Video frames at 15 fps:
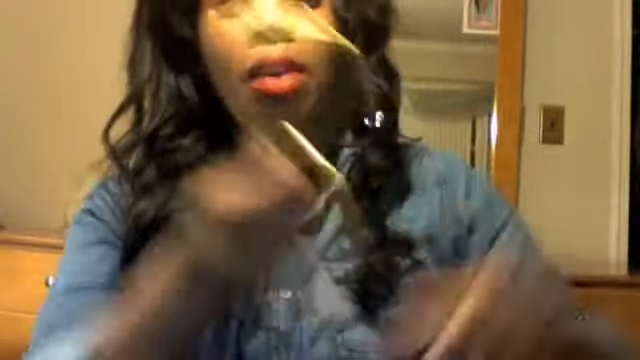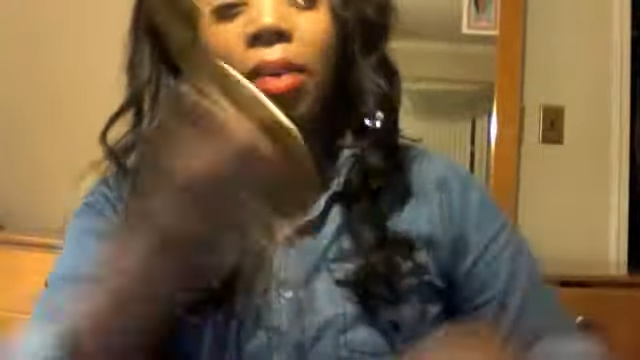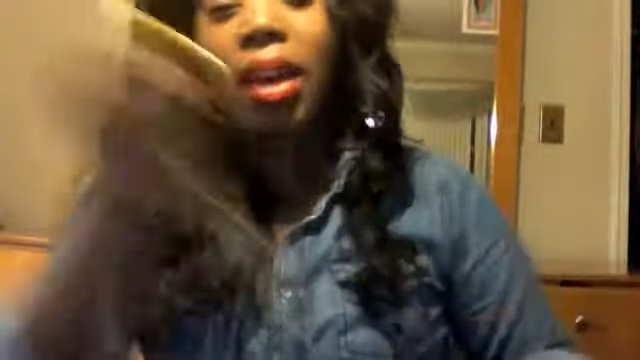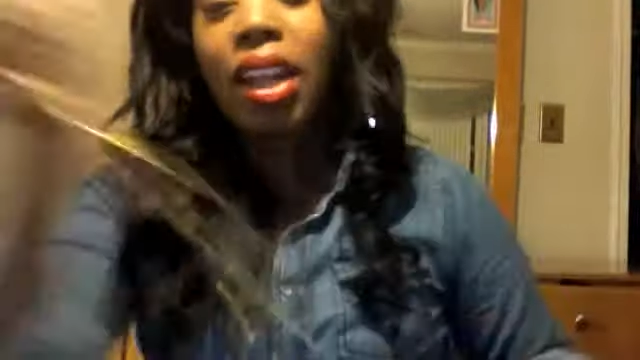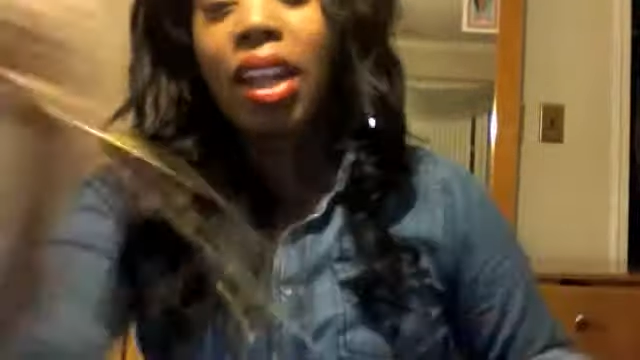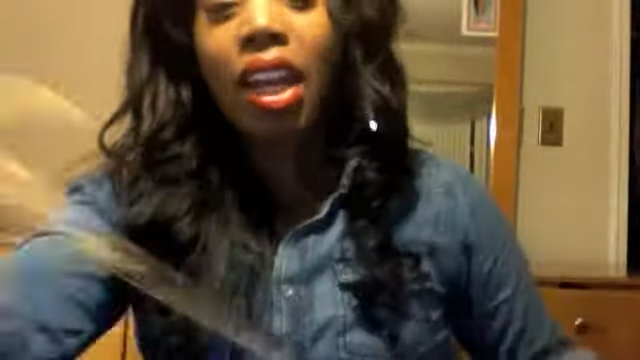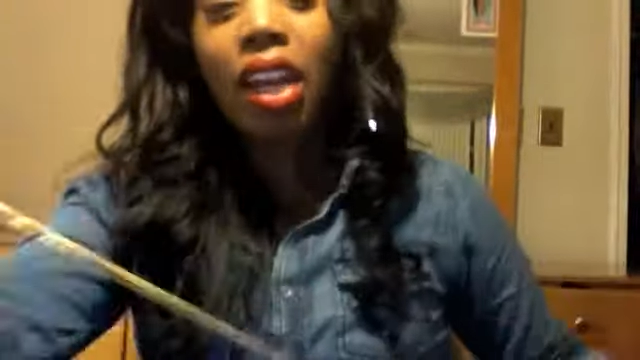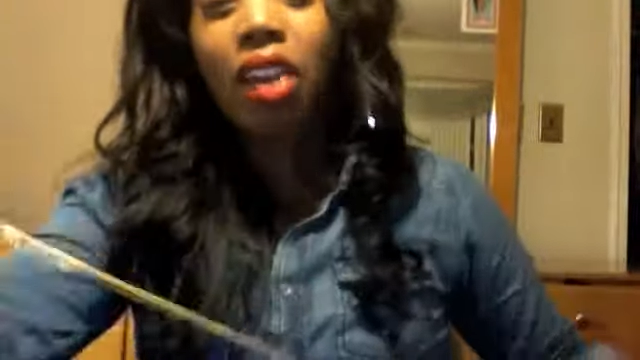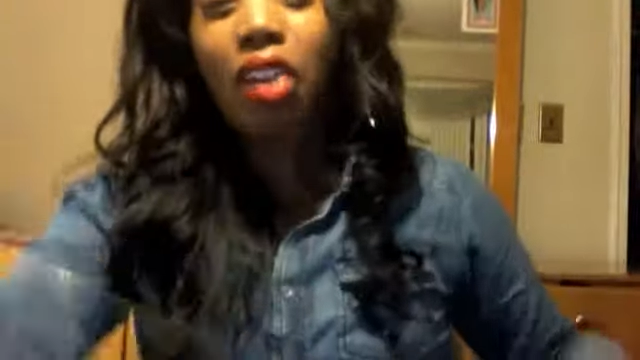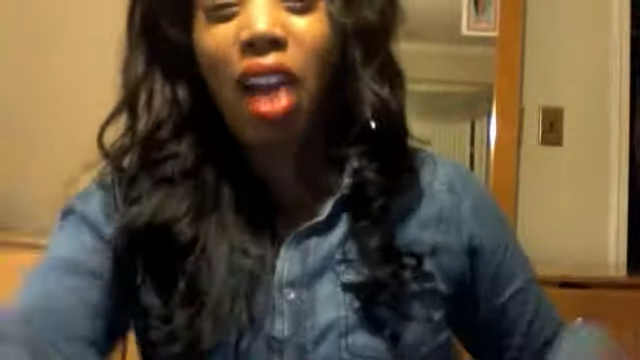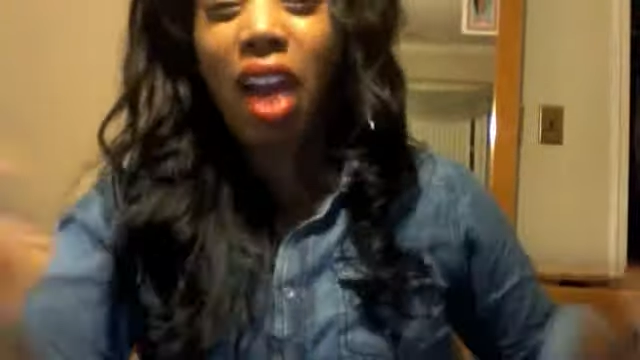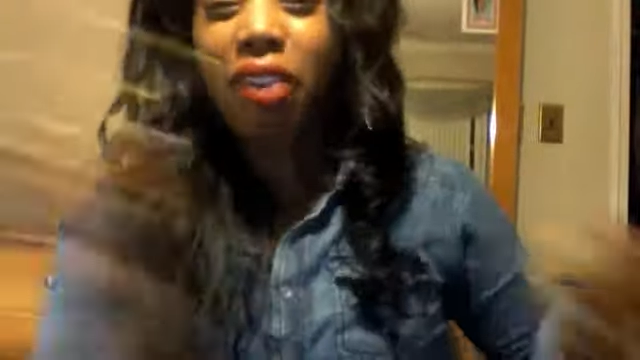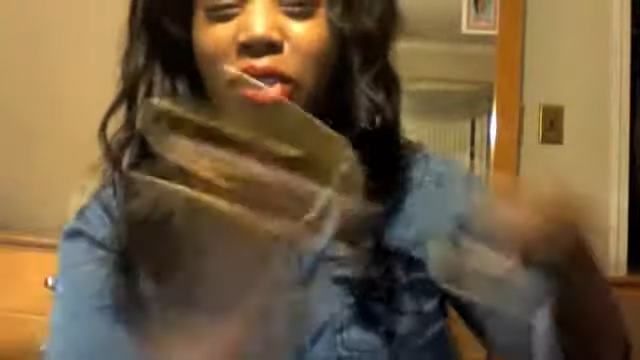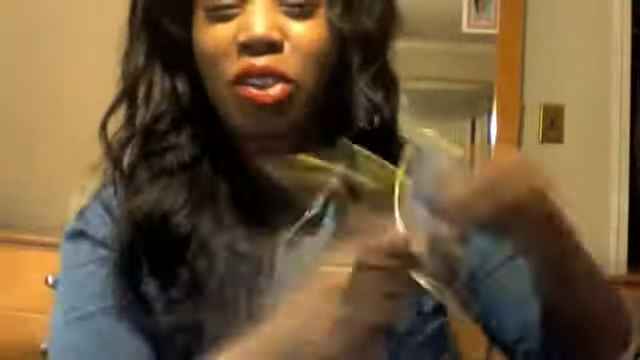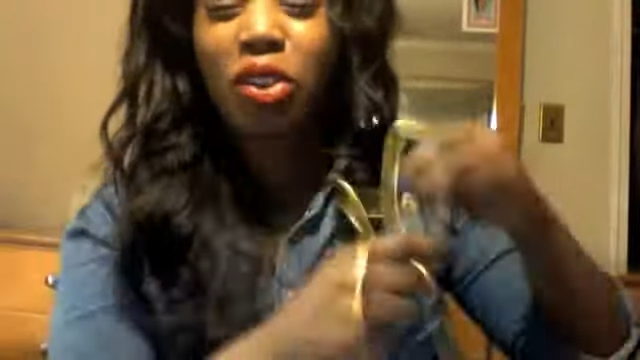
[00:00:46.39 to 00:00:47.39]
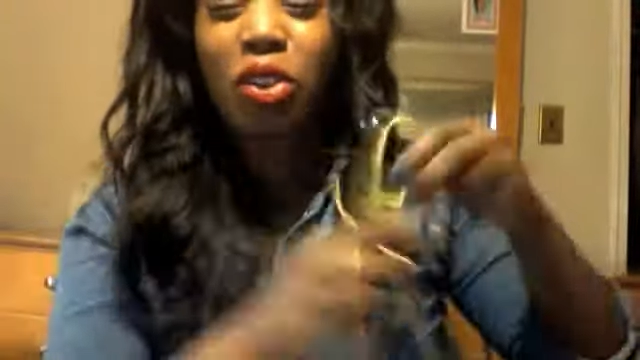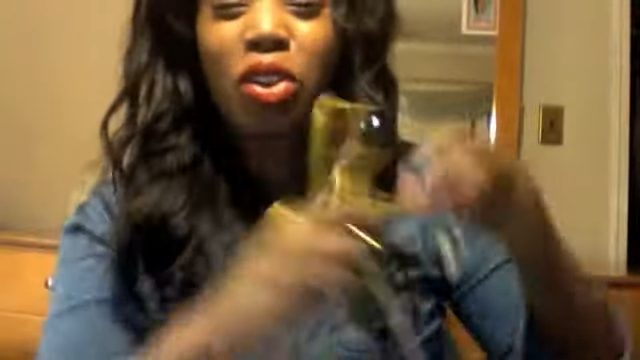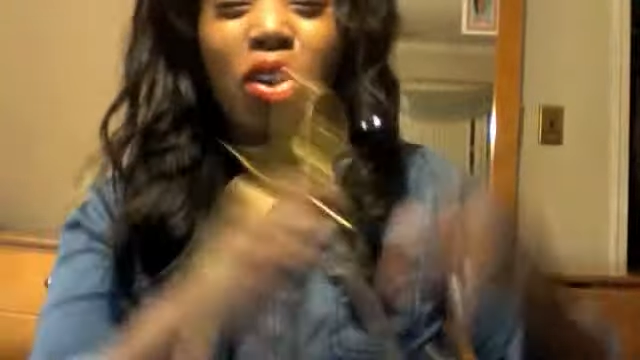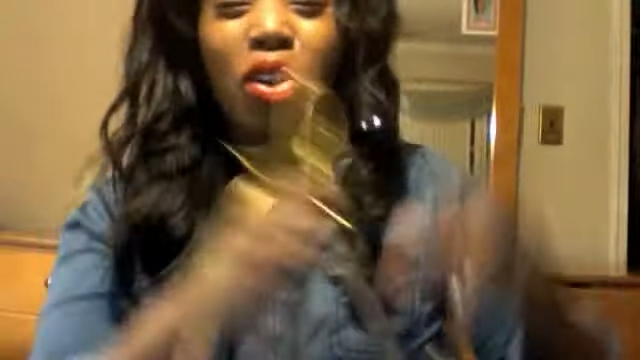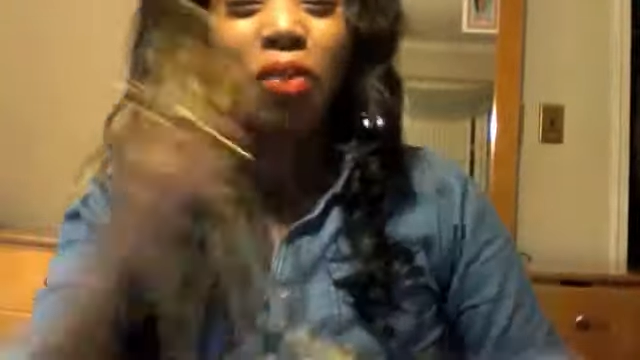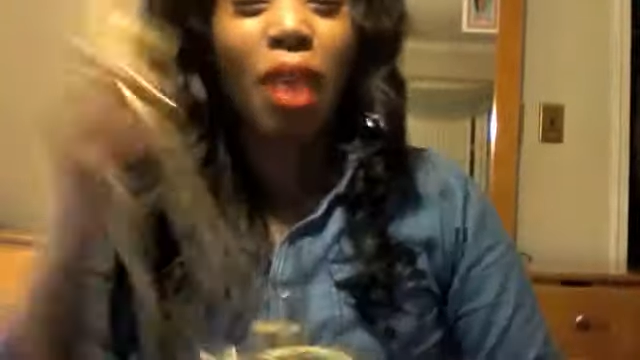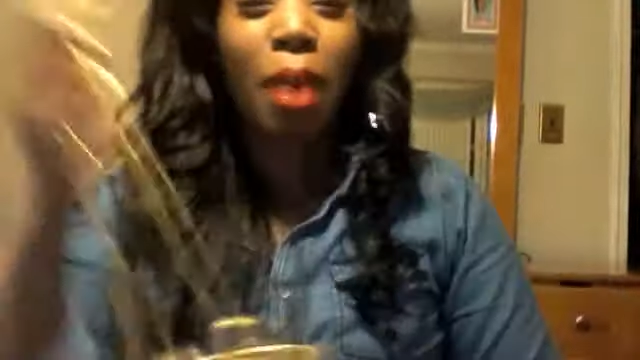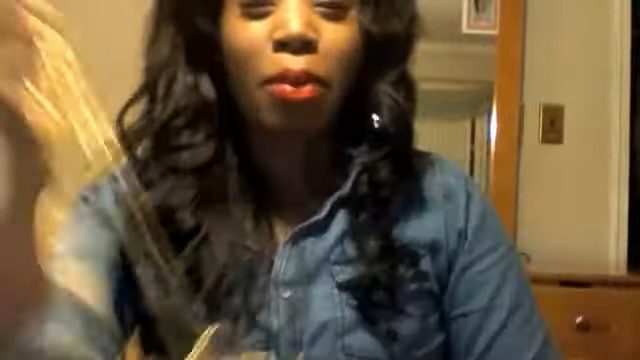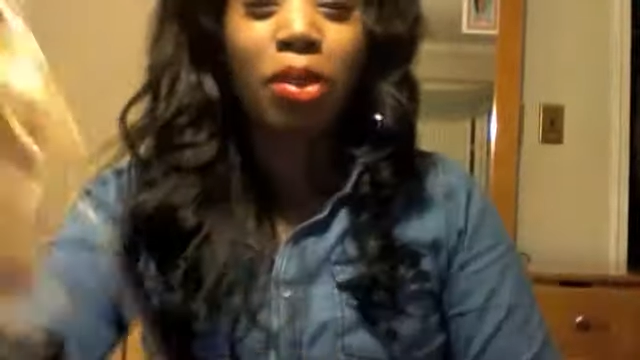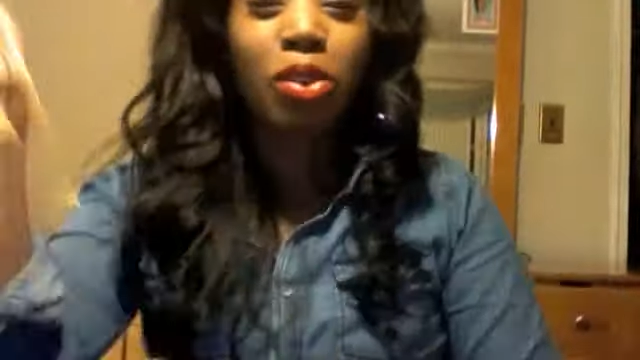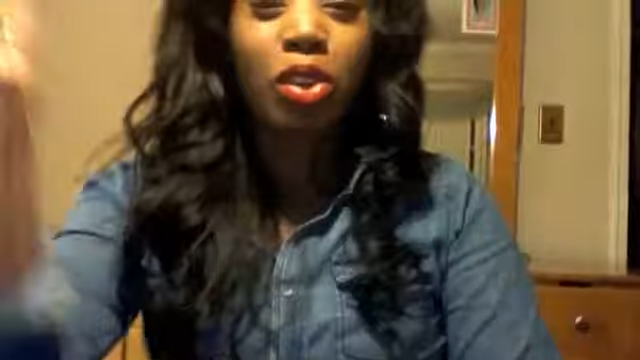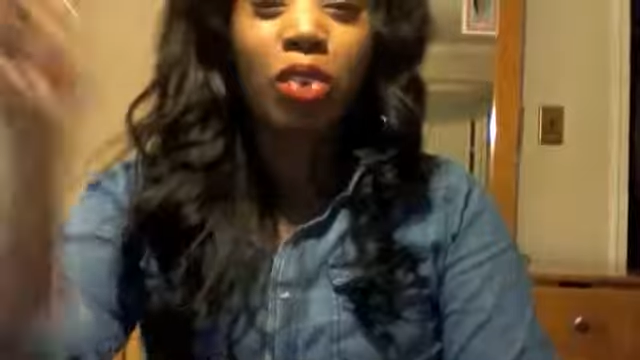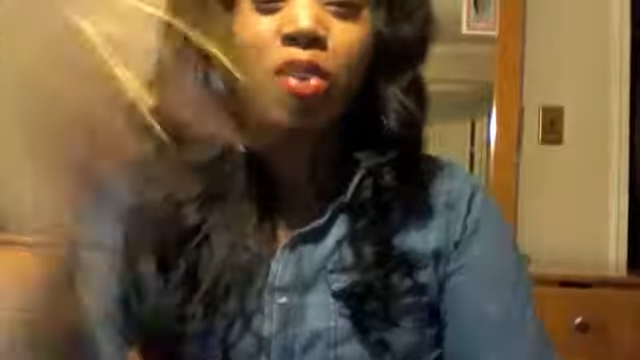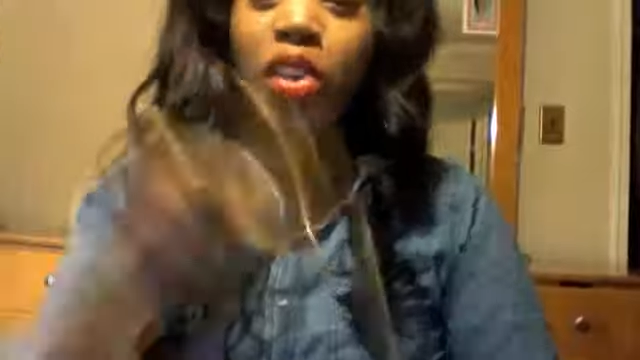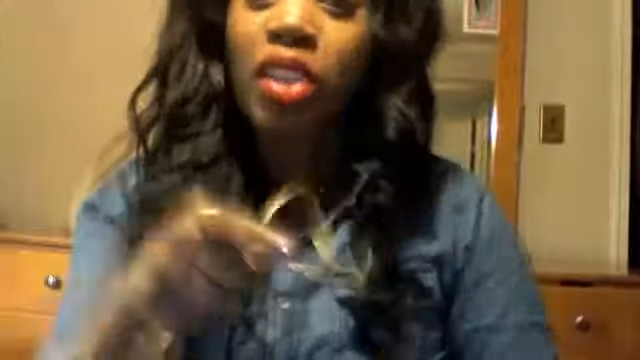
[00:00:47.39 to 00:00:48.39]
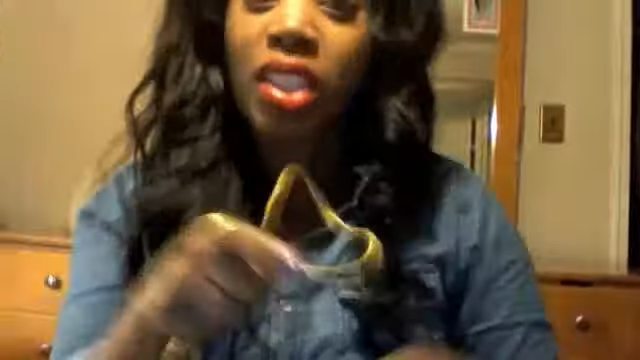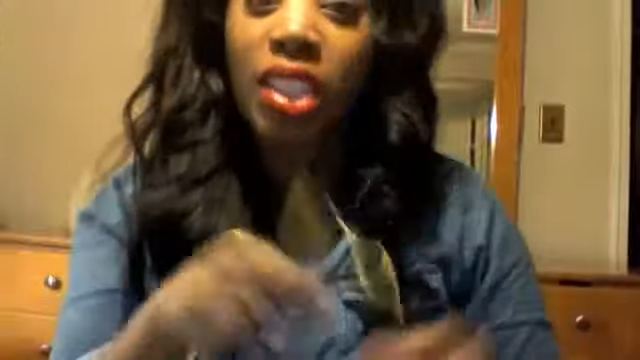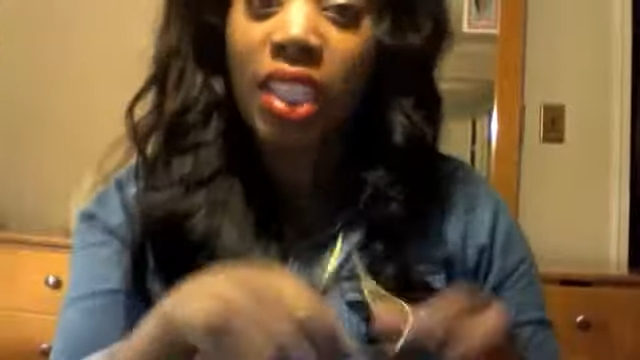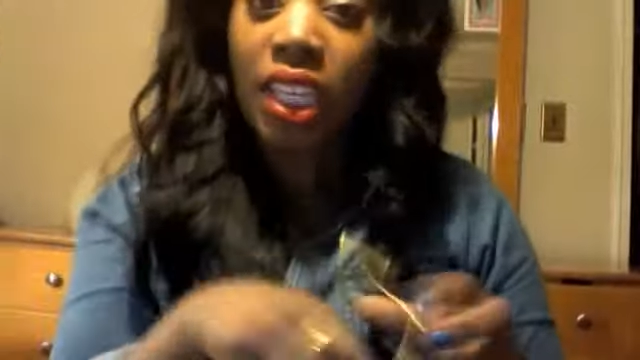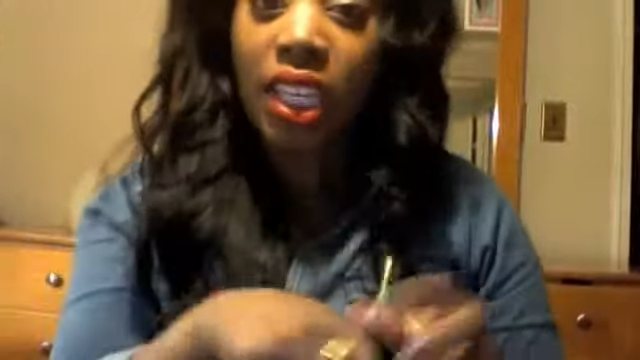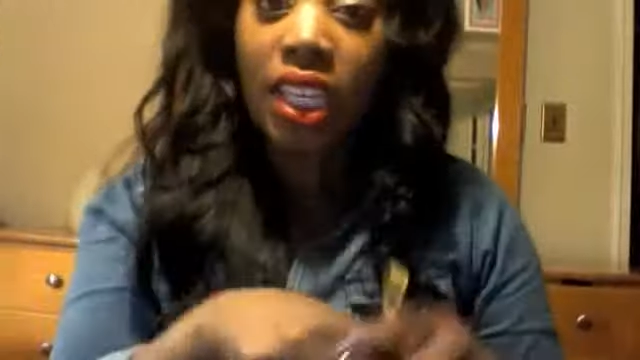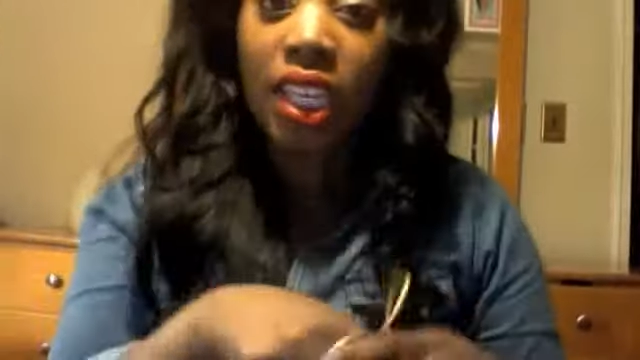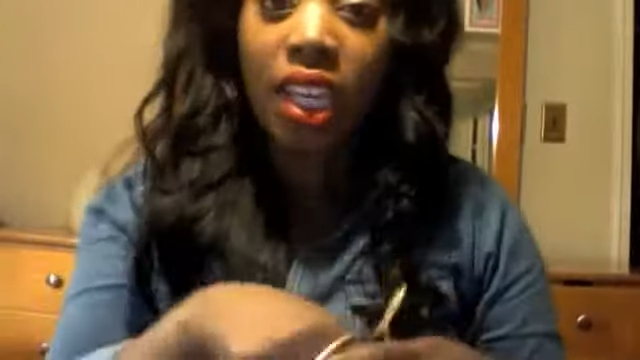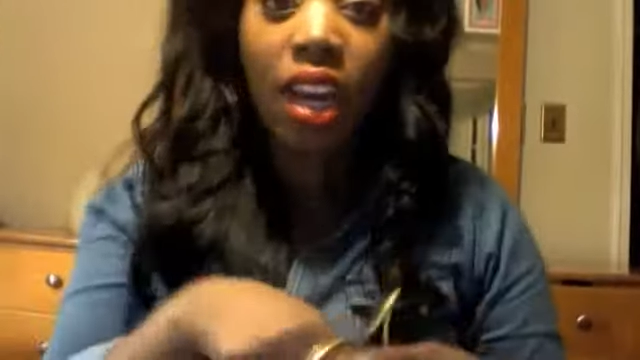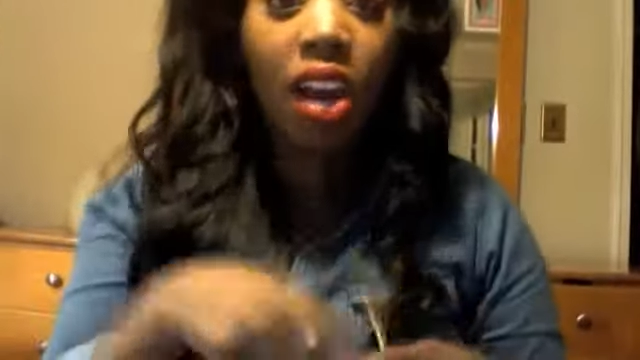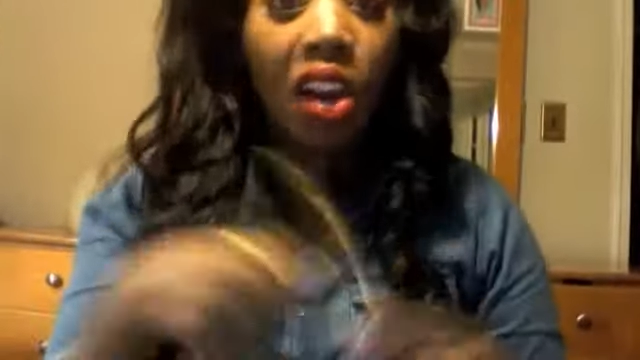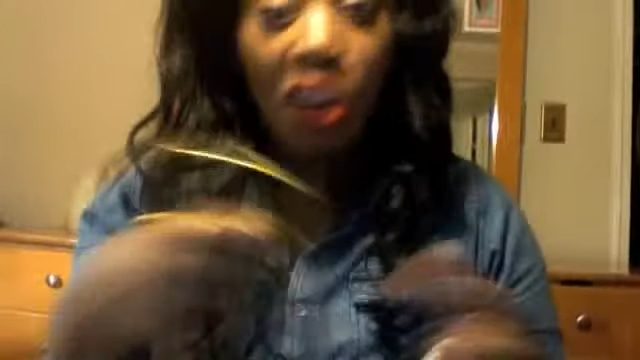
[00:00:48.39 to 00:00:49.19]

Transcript: any kind of craft store or fabric store if you're in the city,